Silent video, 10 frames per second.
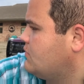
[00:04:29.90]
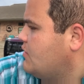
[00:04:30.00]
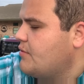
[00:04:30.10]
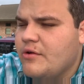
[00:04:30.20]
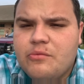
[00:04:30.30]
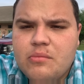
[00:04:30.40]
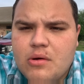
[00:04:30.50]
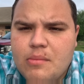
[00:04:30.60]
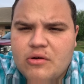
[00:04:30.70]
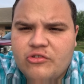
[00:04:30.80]
There's an
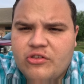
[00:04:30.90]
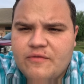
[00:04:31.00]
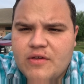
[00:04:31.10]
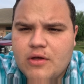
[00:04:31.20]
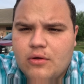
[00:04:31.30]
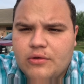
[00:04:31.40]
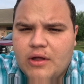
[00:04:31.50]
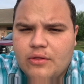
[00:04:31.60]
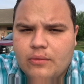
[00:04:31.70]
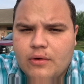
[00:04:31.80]
emergency vehicle
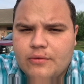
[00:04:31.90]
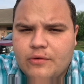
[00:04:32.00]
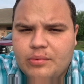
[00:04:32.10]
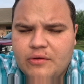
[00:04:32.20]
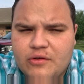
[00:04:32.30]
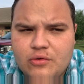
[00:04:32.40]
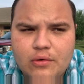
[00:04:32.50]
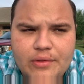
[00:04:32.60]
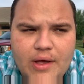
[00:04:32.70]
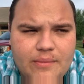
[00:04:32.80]
down the road, so please
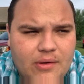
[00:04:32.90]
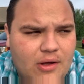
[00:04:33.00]
ignore that.